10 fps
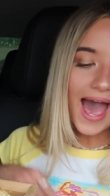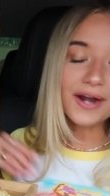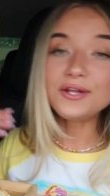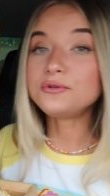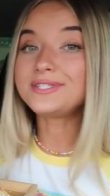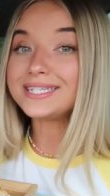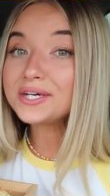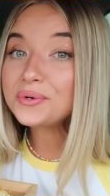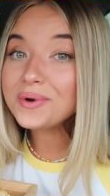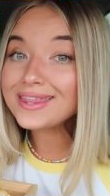How do you
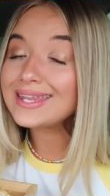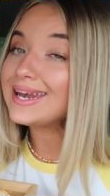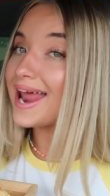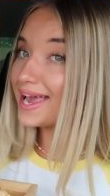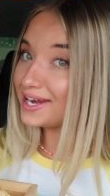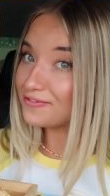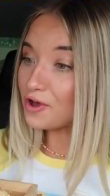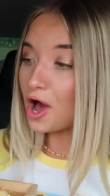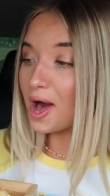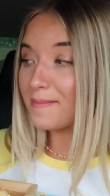deal with negative
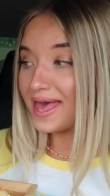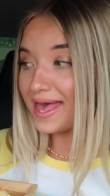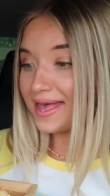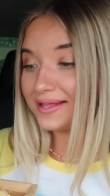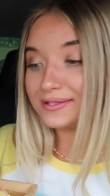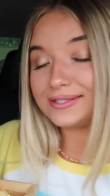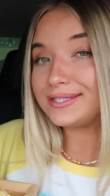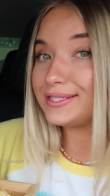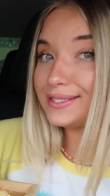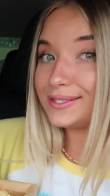comments?
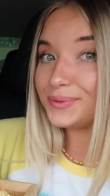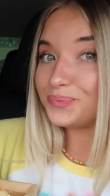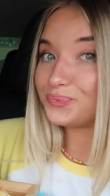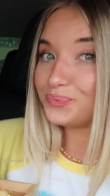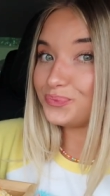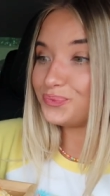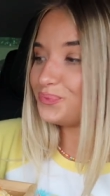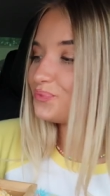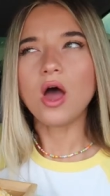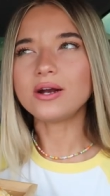
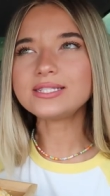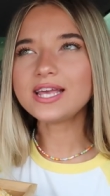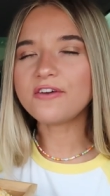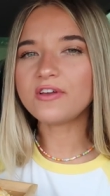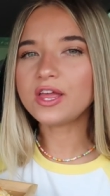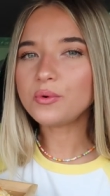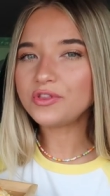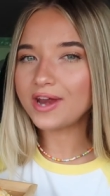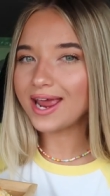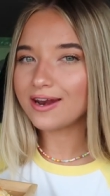Honestly, I feel like
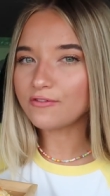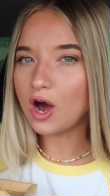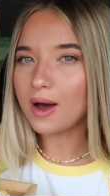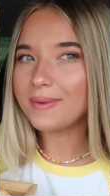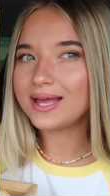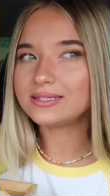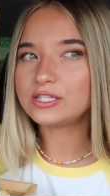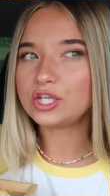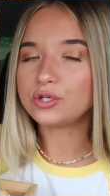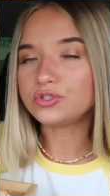with negative
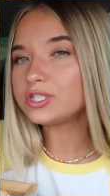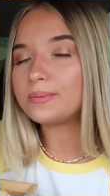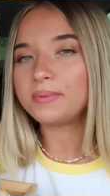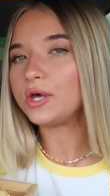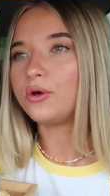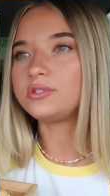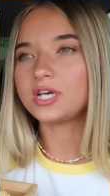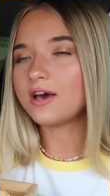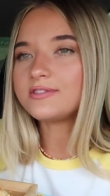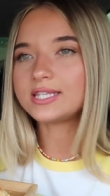comments, you just build
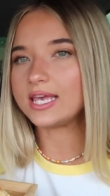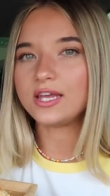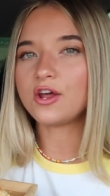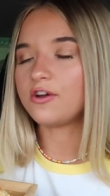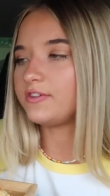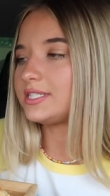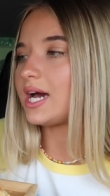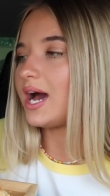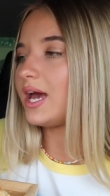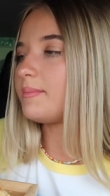tough skin over
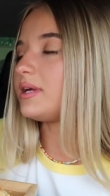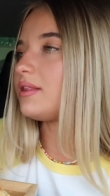time.